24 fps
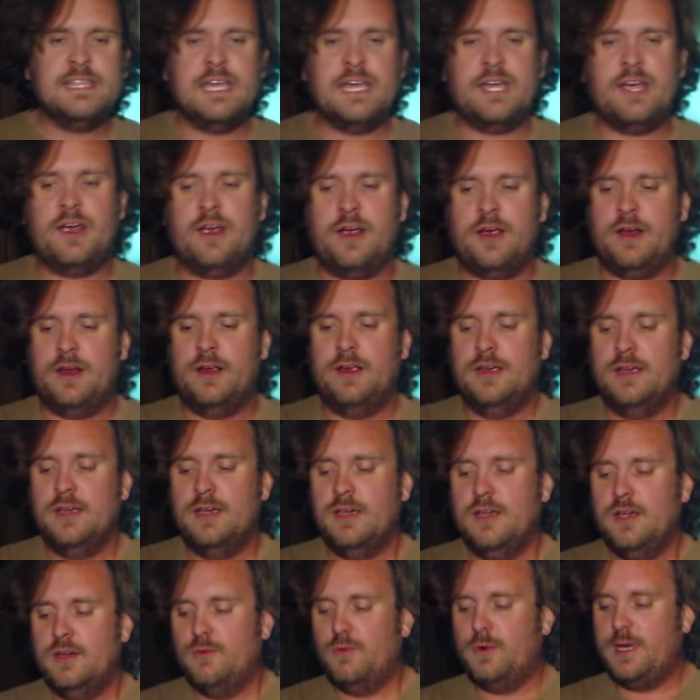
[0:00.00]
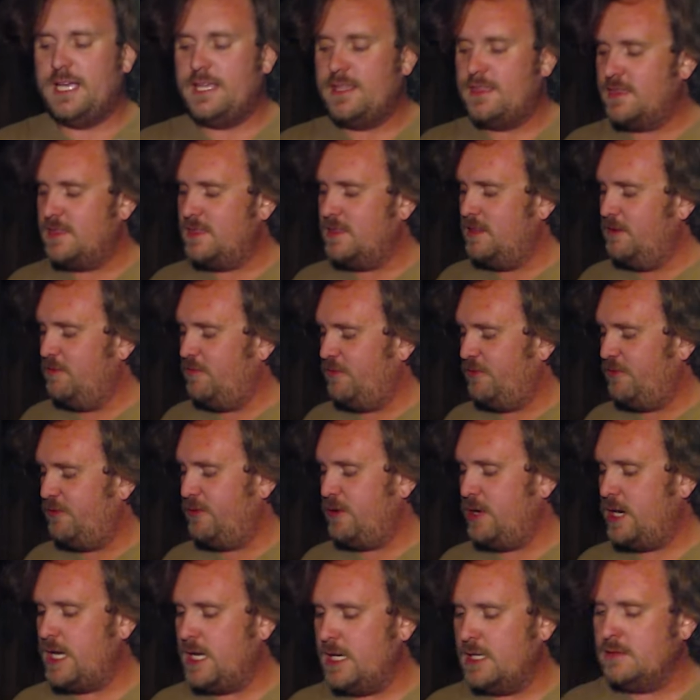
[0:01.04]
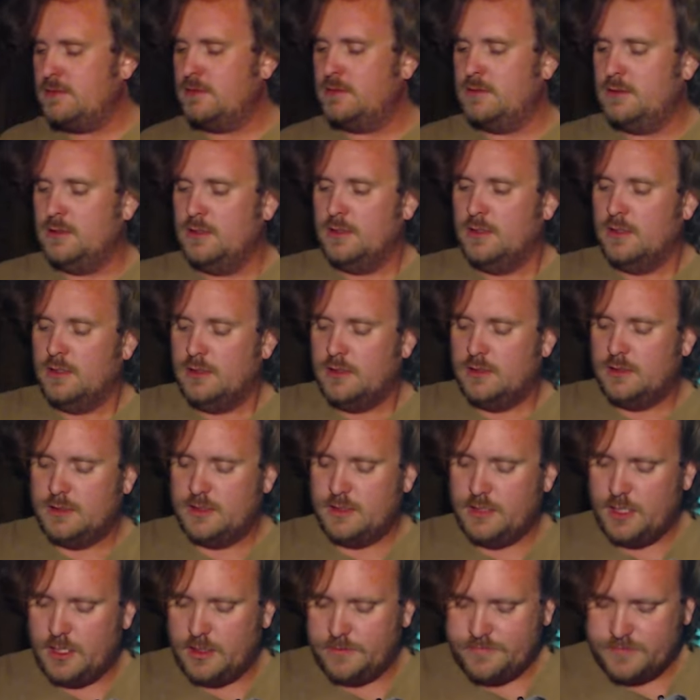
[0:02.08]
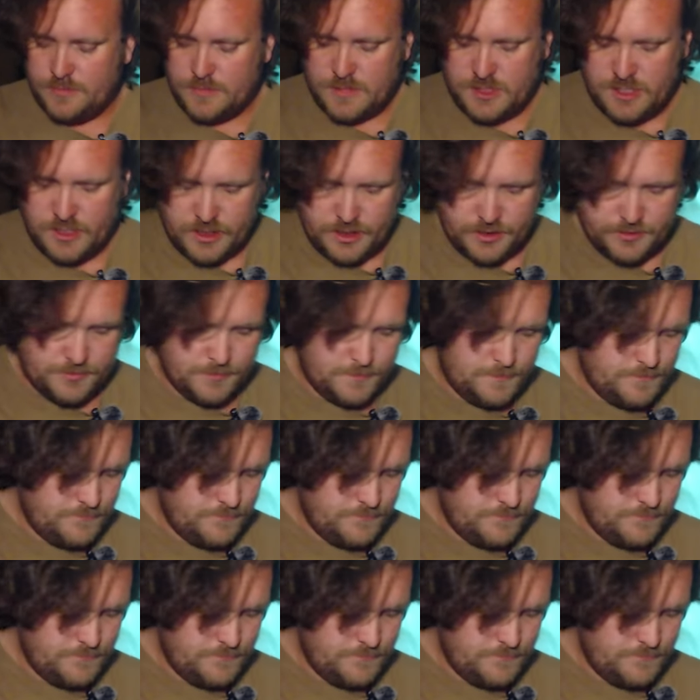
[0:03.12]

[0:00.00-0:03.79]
there with the frickin' the